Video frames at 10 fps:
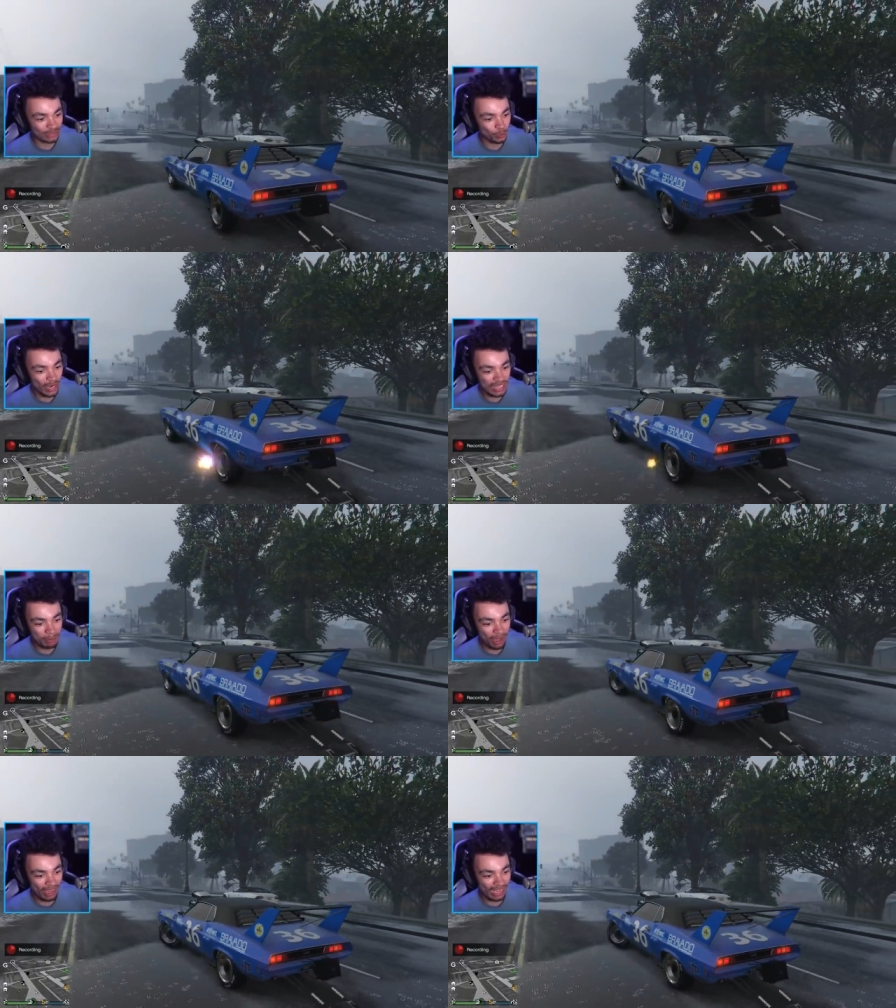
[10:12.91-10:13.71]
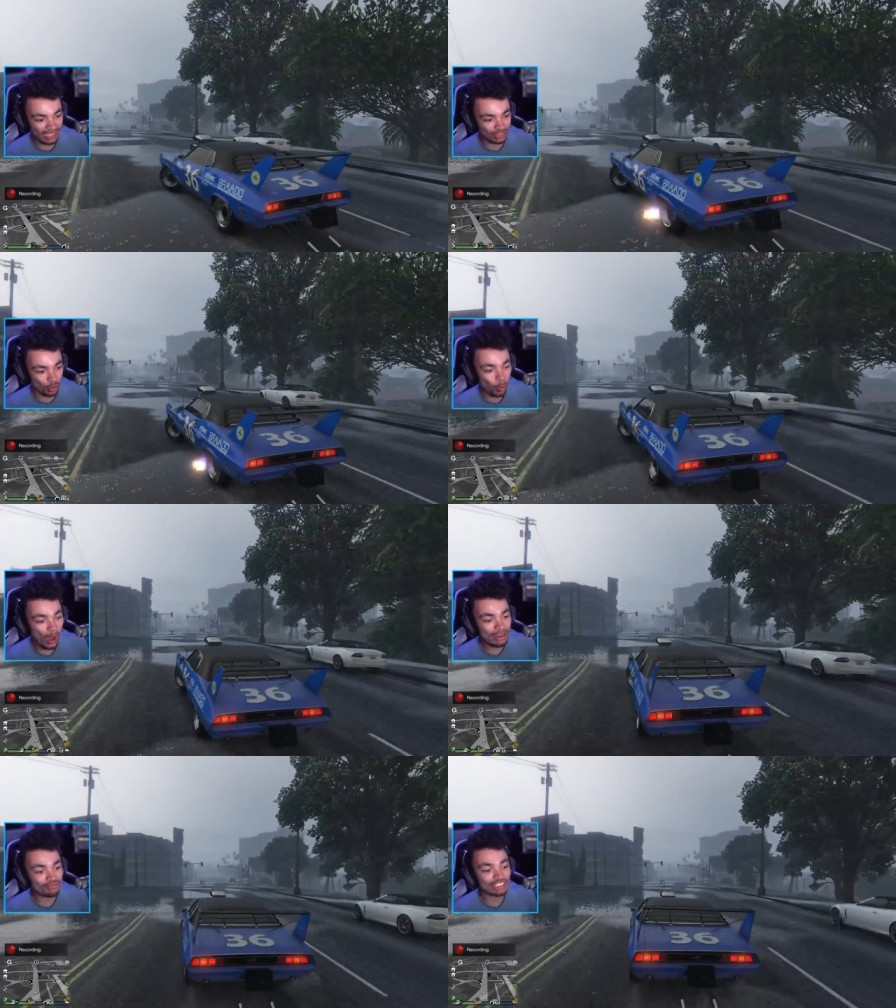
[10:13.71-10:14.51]
This wheelie bar is
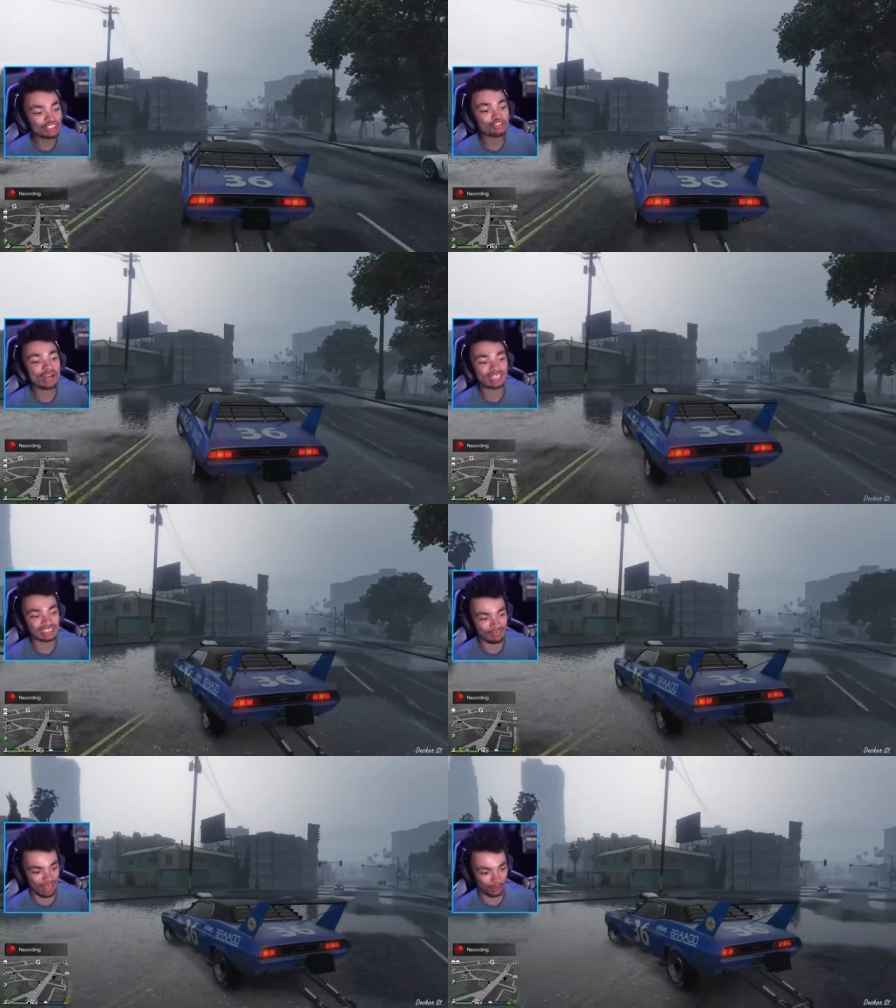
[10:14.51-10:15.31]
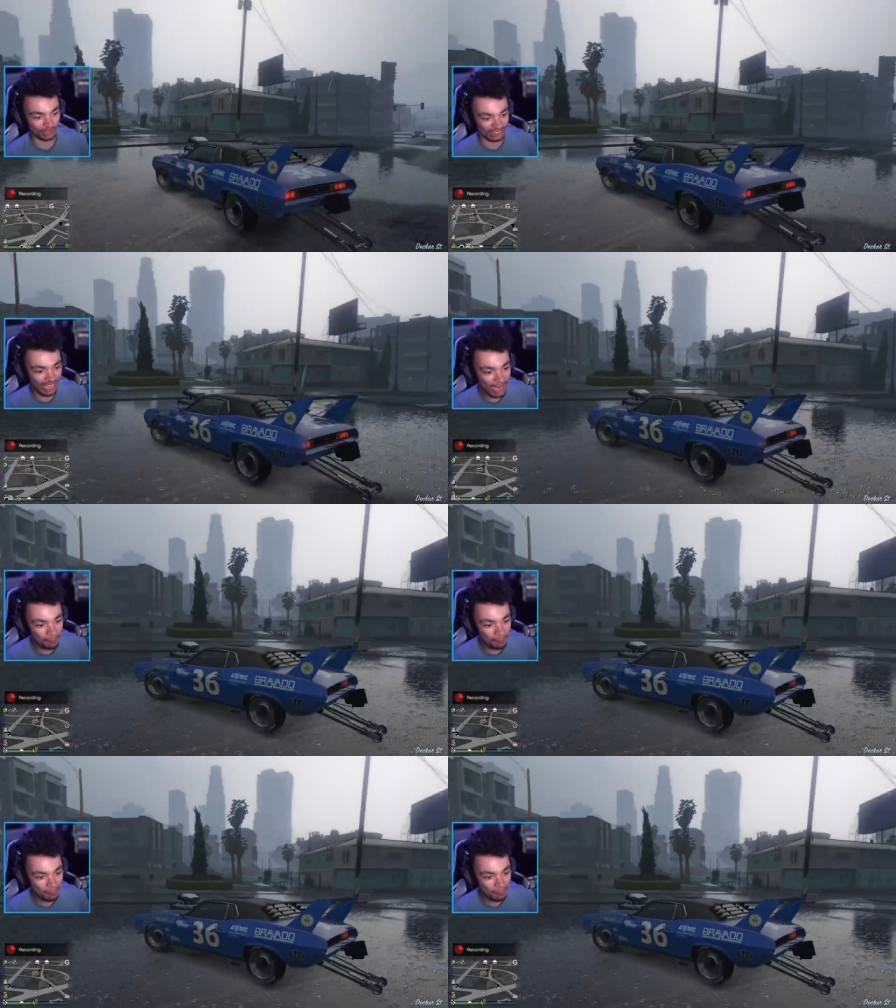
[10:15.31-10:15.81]
quite restrictive, I would say.